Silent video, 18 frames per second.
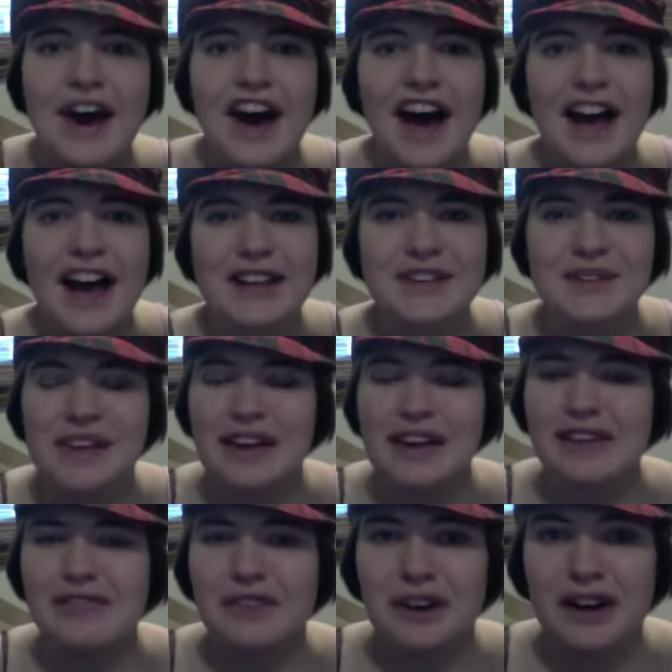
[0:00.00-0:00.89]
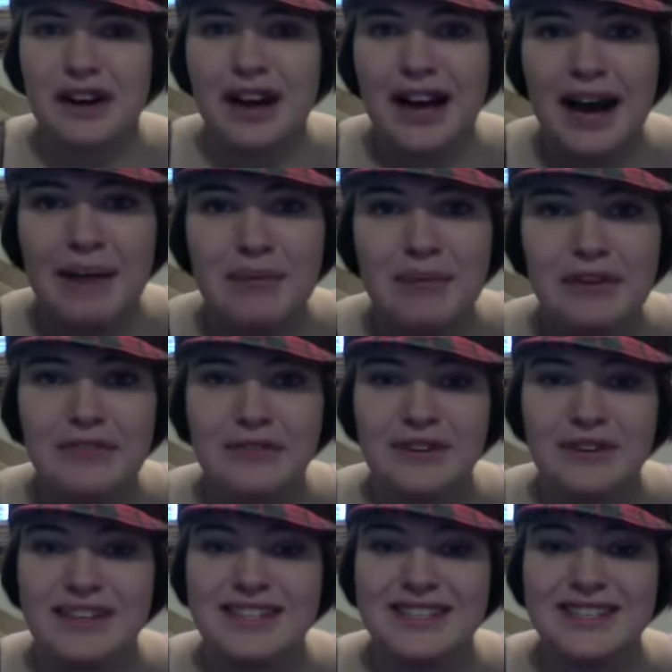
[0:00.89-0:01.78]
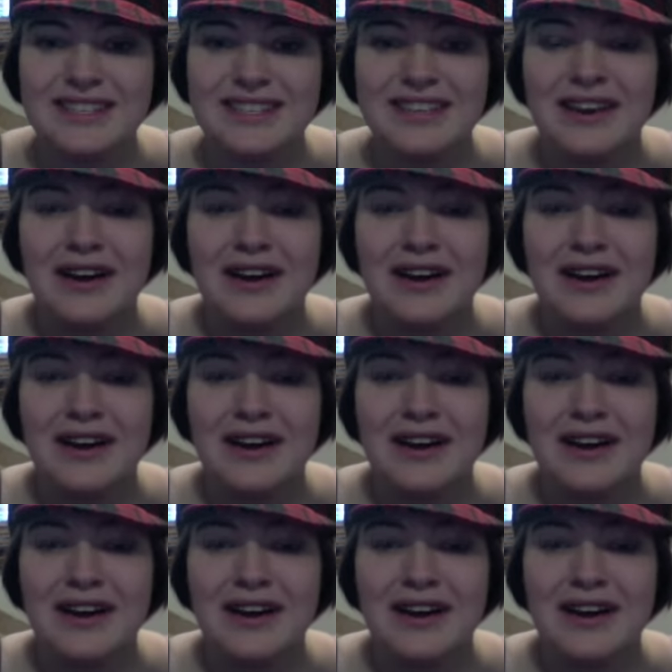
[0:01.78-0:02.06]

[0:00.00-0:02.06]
I do that for a couple of reasons.